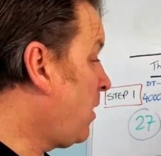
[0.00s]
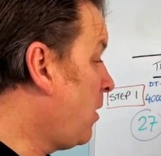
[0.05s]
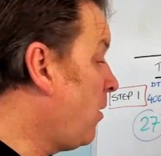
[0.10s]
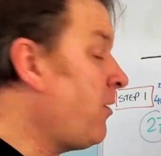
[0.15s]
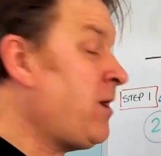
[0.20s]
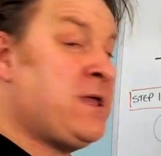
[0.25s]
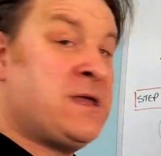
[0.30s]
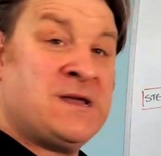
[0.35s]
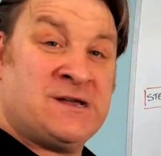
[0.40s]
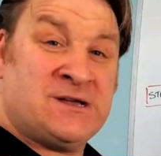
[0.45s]
All
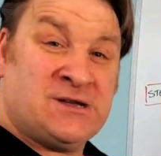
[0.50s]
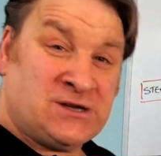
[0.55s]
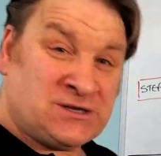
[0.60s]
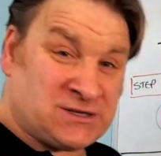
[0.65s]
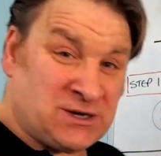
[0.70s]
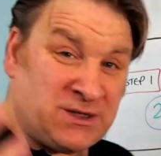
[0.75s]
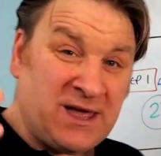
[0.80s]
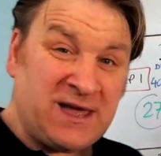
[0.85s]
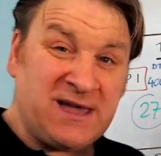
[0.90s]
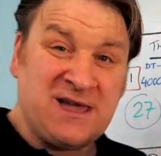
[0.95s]
right,
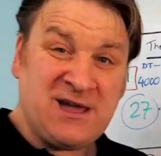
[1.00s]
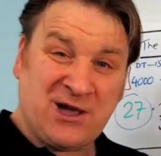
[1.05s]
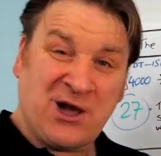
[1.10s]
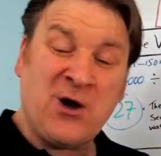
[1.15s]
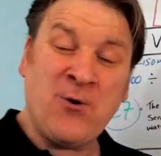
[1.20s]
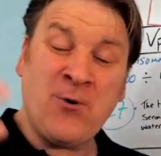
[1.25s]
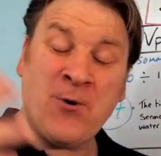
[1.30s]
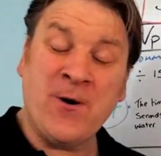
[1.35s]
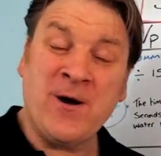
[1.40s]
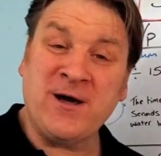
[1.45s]
so there you
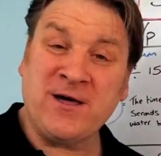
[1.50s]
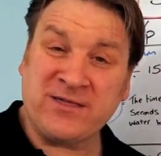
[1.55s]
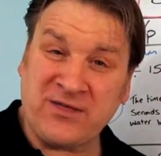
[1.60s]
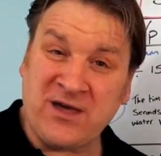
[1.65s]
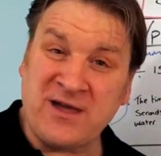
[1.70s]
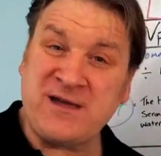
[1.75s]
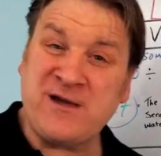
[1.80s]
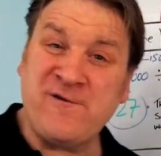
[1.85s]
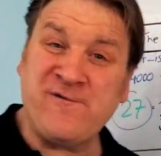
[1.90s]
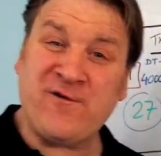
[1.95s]
go.
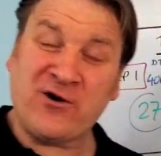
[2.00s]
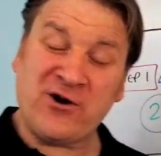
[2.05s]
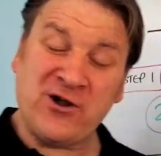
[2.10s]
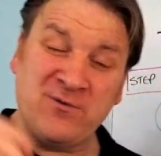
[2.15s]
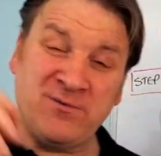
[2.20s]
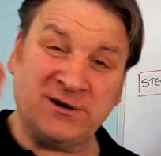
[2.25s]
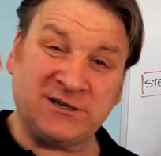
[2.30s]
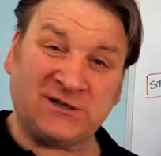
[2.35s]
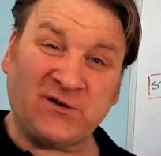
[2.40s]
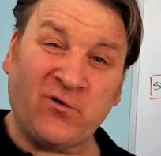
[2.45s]
Thank you very
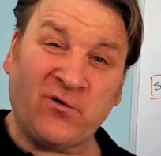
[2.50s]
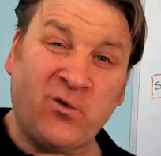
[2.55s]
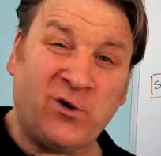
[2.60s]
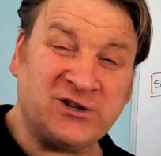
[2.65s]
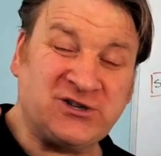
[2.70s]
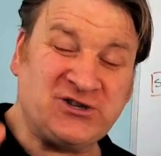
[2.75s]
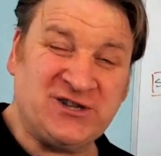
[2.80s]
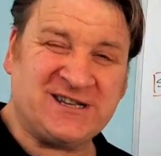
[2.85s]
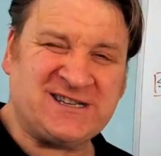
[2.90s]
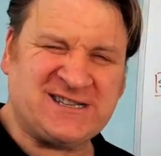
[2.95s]
much for
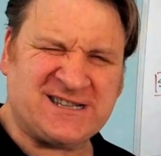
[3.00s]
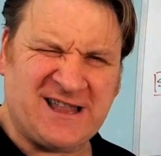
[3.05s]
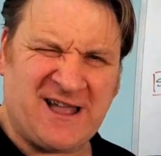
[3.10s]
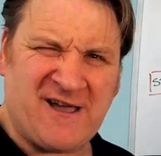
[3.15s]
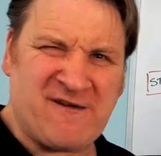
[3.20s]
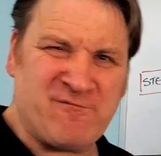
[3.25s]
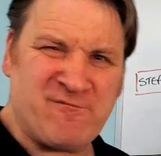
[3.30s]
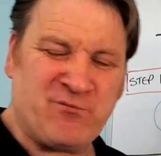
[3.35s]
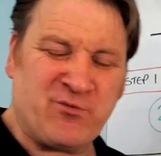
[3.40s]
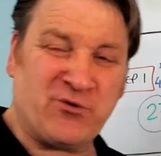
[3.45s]
watching this
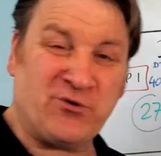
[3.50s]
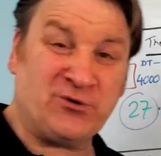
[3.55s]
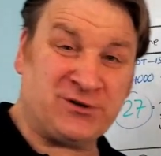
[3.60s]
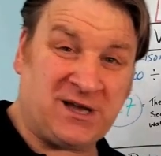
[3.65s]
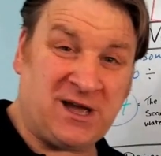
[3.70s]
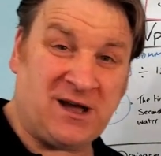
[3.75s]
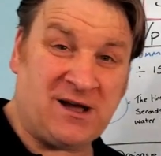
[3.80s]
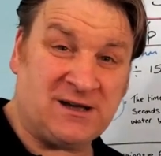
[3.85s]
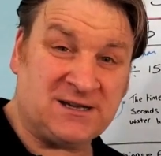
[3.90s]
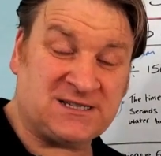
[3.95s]
live
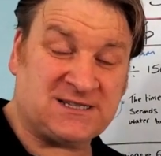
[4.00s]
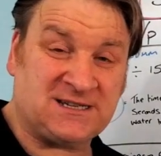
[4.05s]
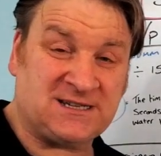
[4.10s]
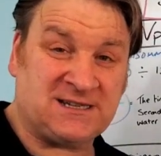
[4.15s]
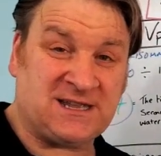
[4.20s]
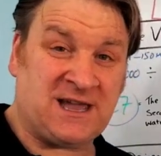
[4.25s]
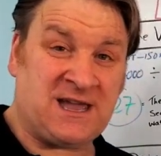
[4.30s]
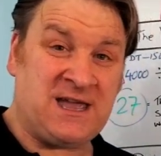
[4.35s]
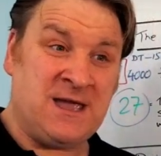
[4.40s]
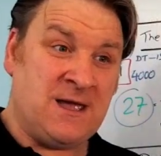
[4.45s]
broadcast
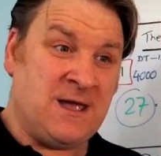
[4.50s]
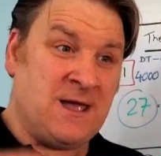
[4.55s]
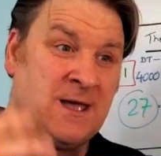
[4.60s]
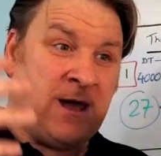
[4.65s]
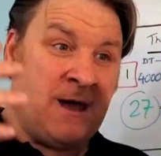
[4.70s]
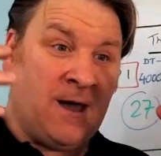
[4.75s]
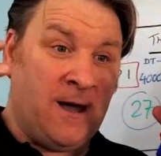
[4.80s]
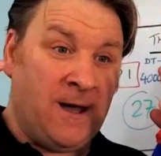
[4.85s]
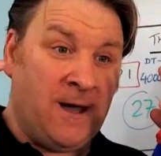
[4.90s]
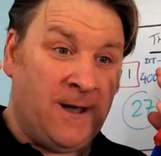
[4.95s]
today.
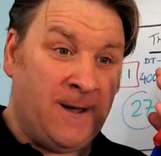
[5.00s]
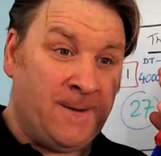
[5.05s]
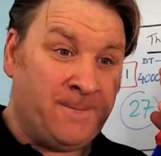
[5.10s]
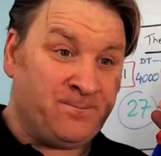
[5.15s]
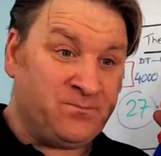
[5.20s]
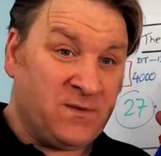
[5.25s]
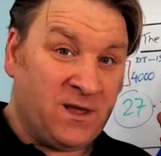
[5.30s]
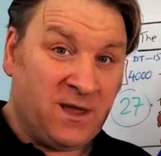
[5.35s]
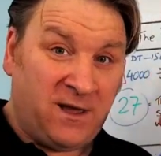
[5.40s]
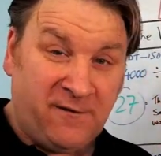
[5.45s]

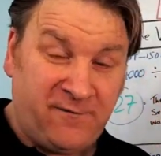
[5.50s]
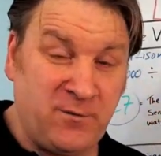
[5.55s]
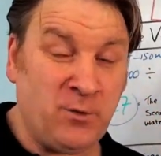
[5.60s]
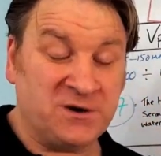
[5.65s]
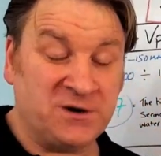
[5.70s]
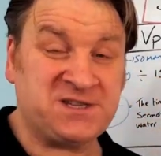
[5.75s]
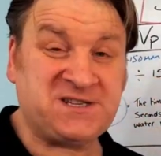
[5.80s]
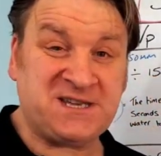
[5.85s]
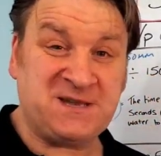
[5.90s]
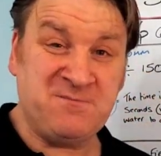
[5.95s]
If you
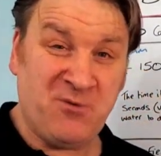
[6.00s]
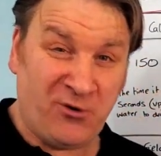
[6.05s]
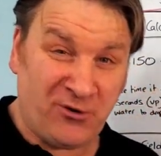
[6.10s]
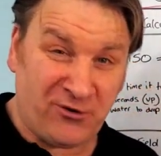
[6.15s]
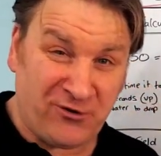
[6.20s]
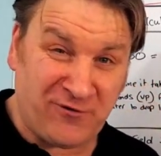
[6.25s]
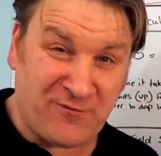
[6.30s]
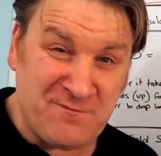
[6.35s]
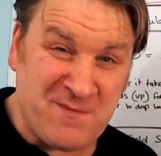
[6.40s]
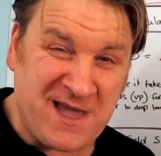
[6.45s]
want to see
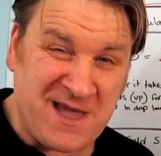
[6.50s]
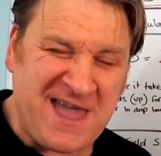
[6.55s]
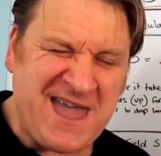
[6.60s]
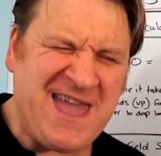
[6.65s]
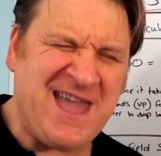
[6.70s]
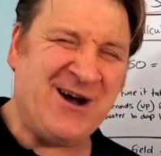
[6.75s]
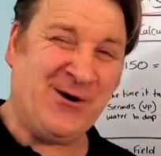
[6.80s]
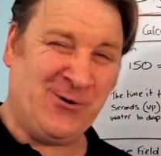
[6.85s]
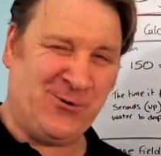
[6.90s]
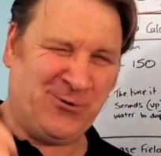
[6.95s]
more of
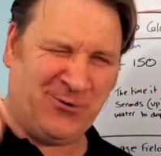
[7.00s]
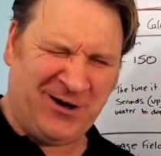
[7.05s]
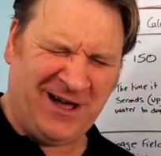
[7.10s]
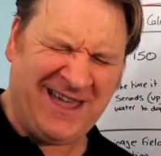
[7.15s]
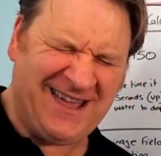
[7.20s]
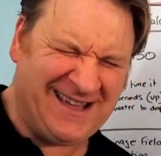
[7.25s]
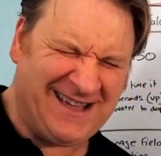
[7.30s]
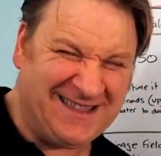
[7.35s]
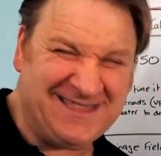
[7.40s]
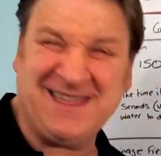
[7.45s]
me, or
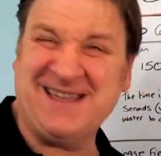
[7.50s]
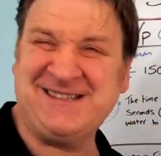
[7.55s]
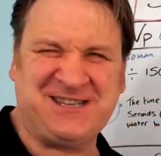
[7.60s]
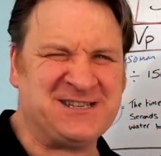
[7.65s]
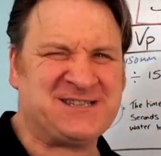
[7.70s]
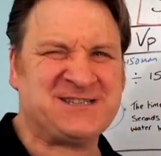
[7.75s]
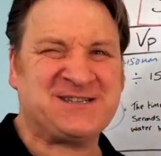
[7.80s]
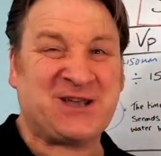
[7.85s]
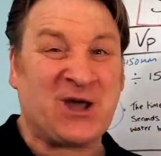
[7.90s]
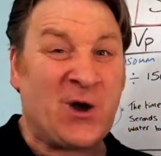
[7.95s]
then
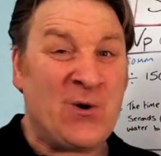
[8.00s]
just